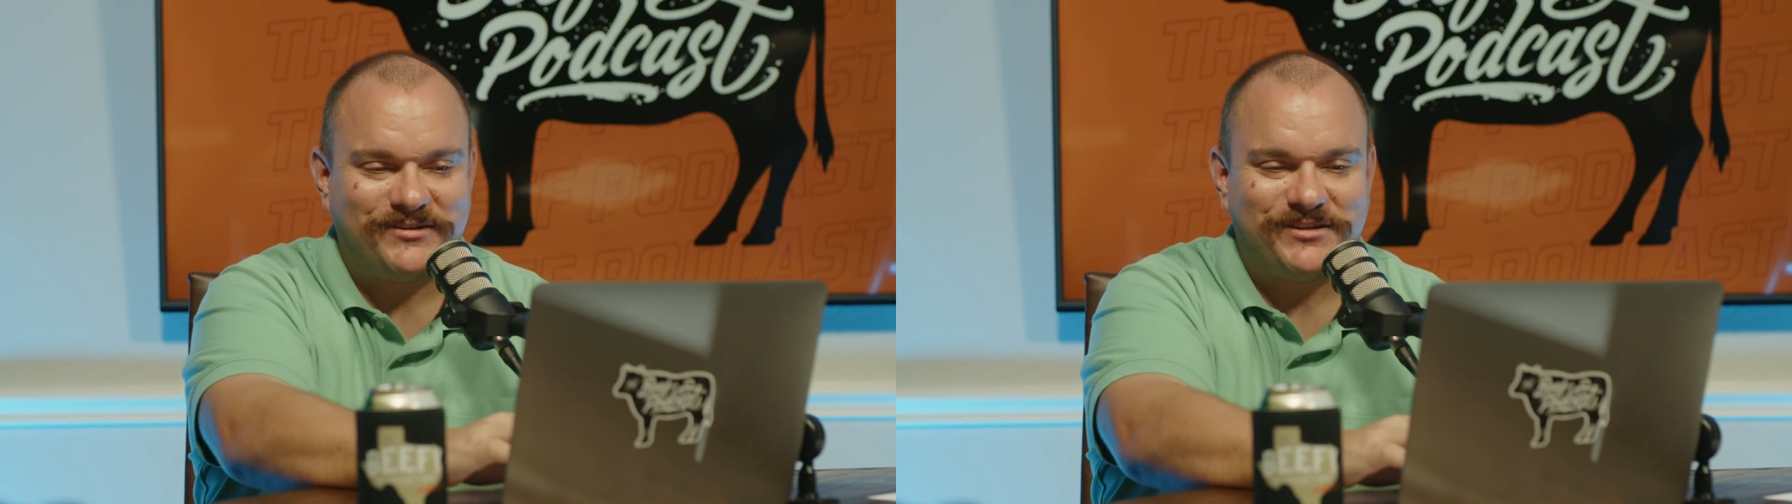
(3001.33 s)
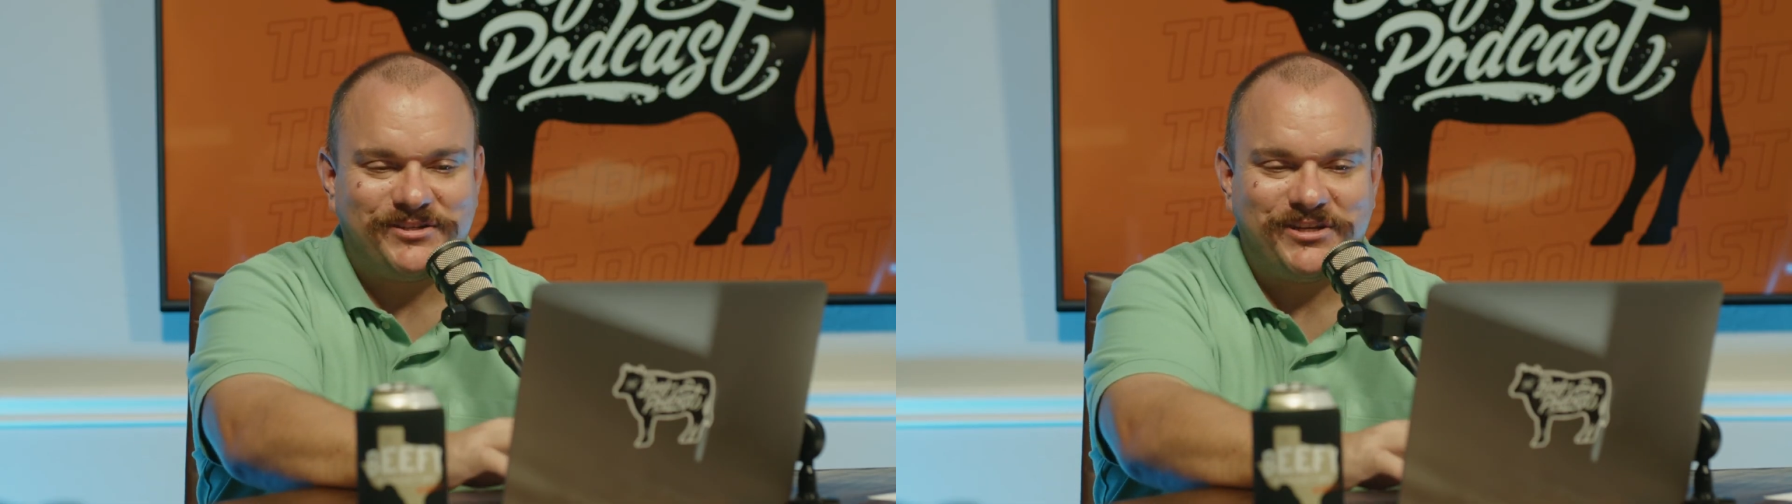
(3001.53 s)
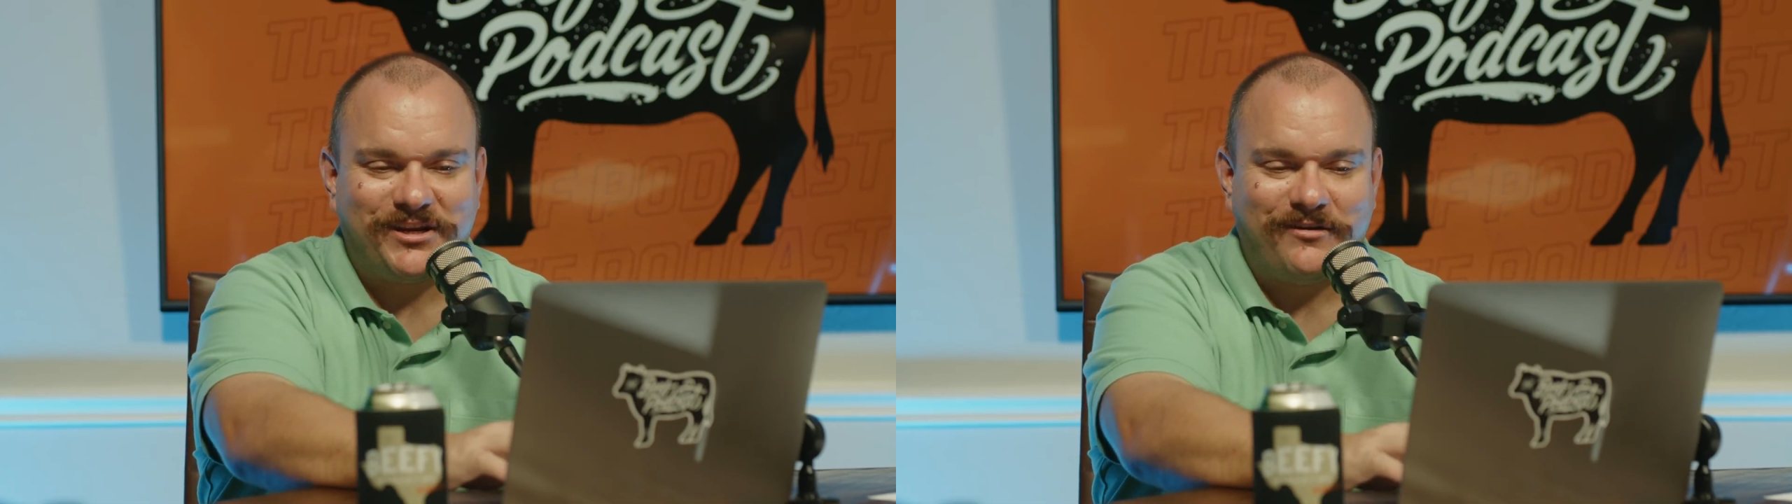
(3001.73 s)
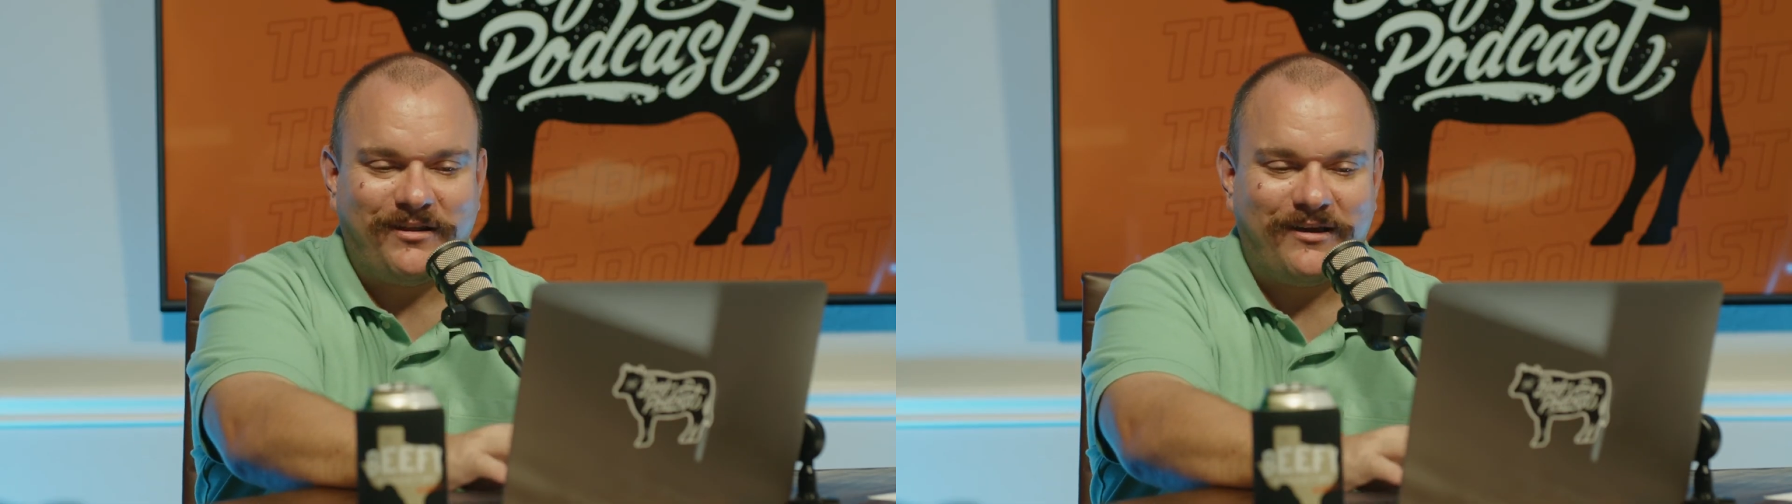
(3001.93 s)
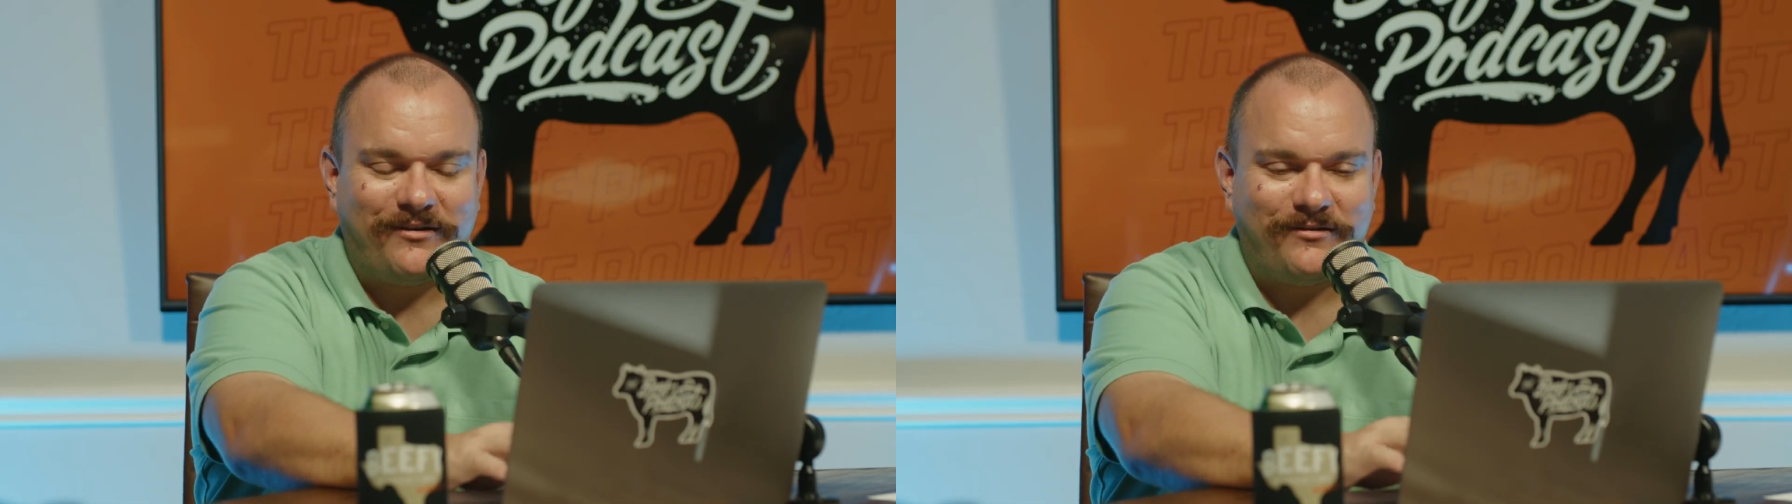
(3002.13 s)
just to check y'all
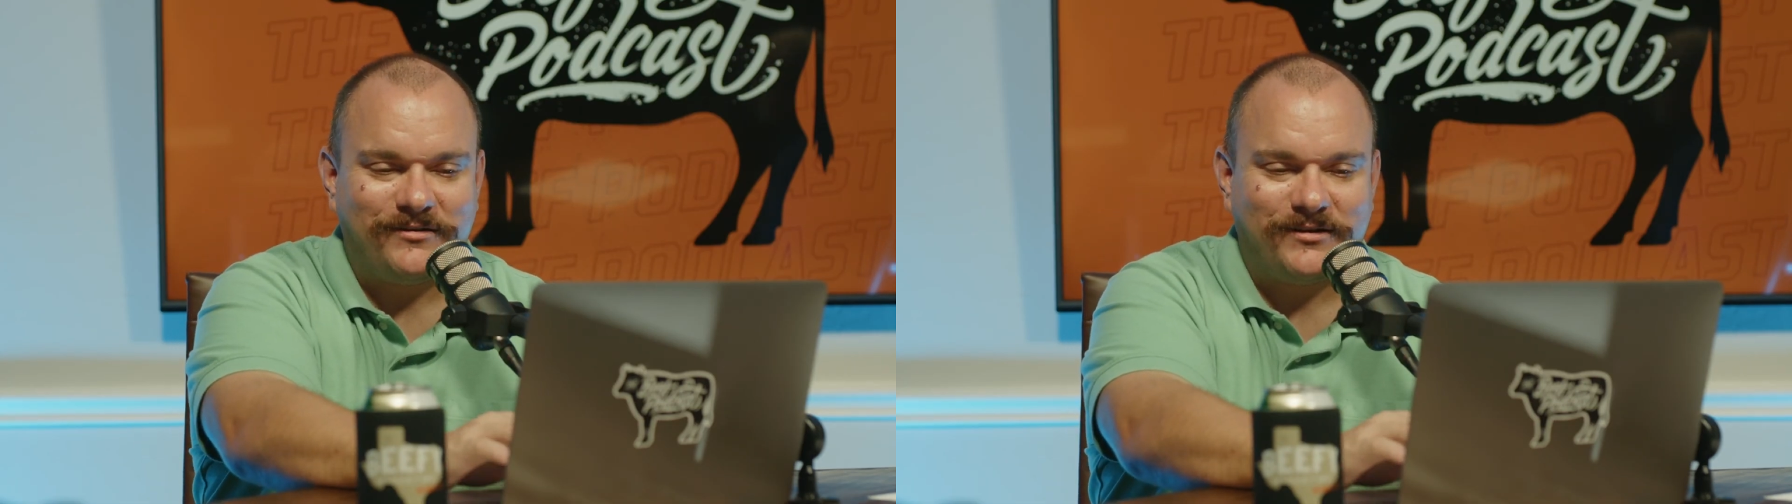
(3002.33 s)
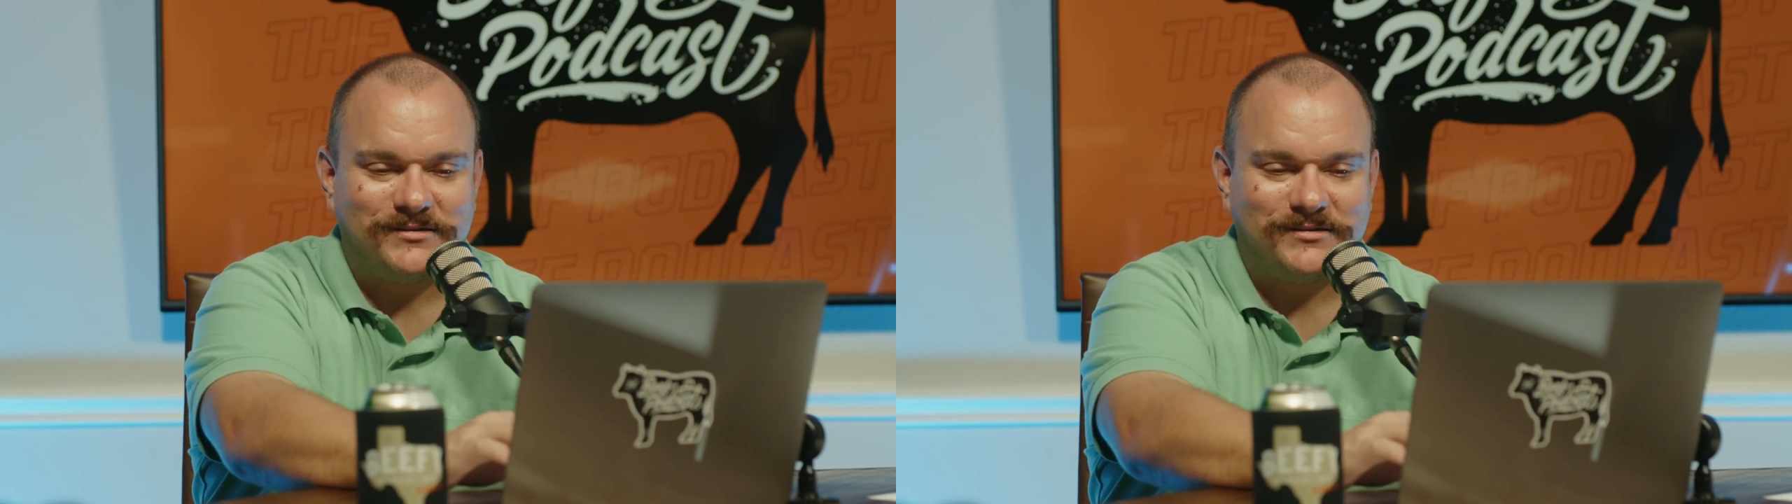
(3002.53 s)
out on